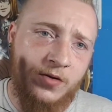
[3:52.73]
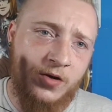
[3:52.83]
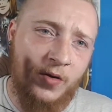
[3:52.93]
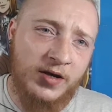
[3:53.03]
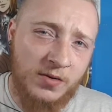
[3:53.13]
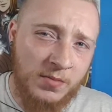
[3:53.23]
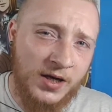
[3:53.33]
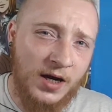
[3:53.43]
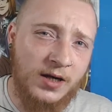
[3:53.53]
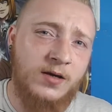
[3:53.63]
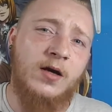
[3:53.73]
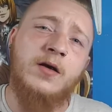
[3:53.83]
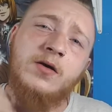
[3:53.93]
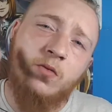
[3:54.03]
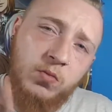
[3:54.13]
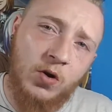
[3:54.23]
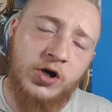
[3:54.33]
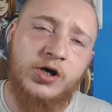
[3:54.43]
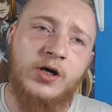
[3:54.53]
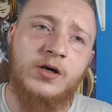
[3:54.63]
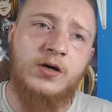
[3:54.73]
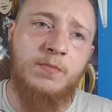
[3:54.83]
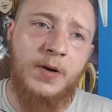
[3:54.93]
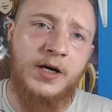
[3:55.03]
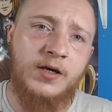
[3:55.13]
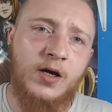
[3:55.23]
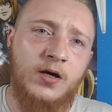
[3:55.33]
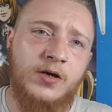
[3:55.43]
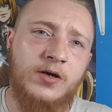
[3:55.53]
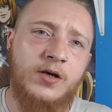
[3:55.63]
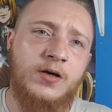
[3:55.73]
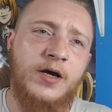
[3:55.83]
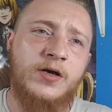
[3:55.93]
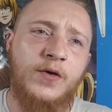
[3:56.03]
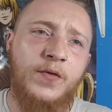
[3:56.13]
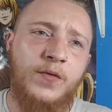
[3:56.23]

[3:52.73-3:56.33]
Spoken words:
So that's the metallics done. That's the washes, the base colors. There's